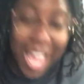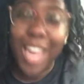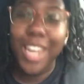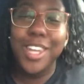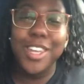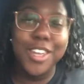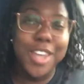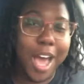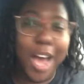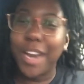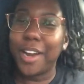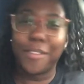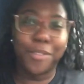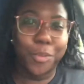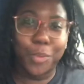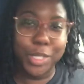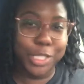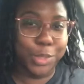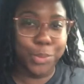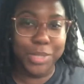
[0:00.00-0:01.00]
none of
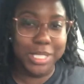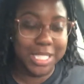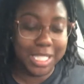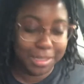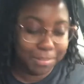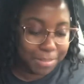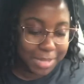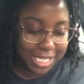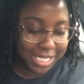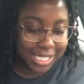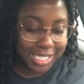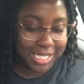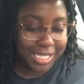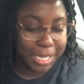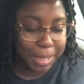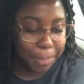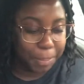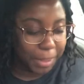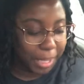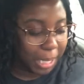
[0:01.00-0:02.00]
which was in
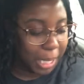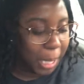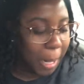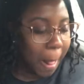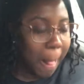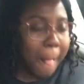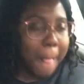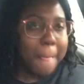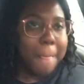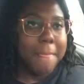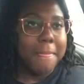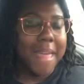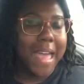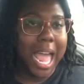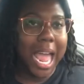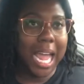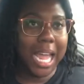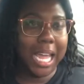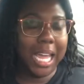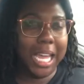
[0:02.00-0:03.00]
Mississippi.
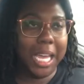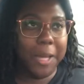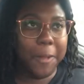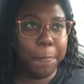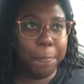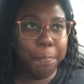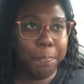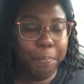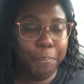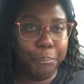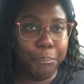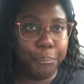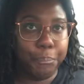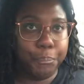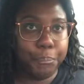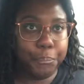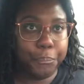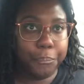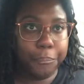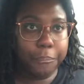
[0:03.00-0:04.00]
And
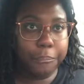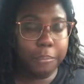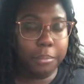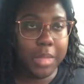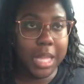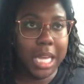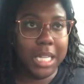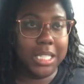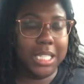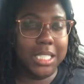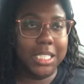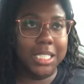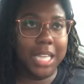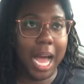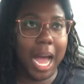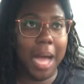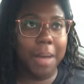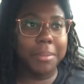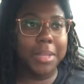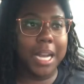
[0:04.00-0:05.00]
the
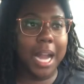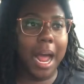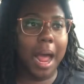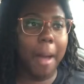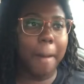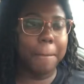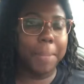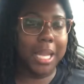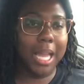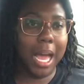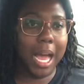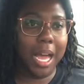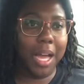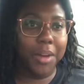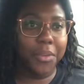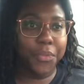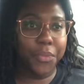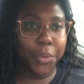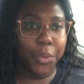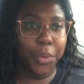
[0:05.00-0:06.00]
job that I applied
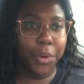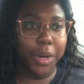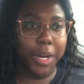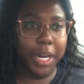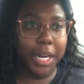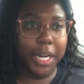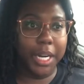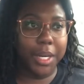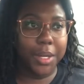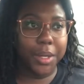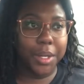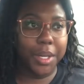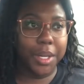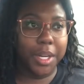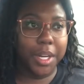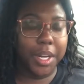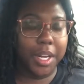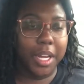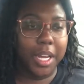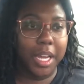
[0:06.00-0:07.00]
for,
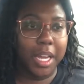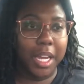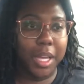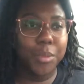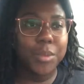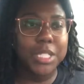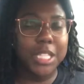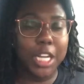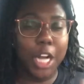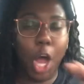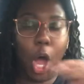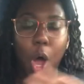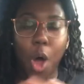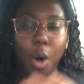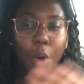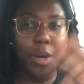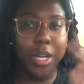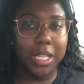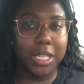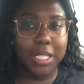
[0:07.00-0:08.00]
it was in a
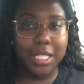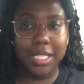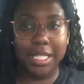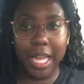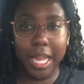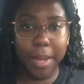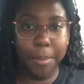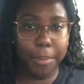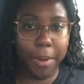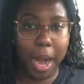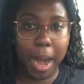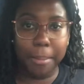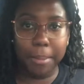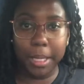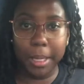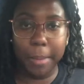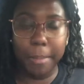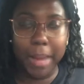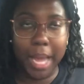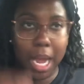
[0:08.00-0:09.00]
whole other state,
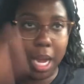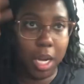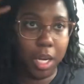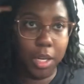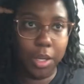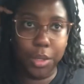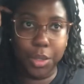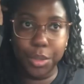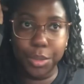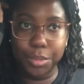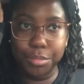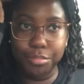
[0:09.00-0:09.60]
probably about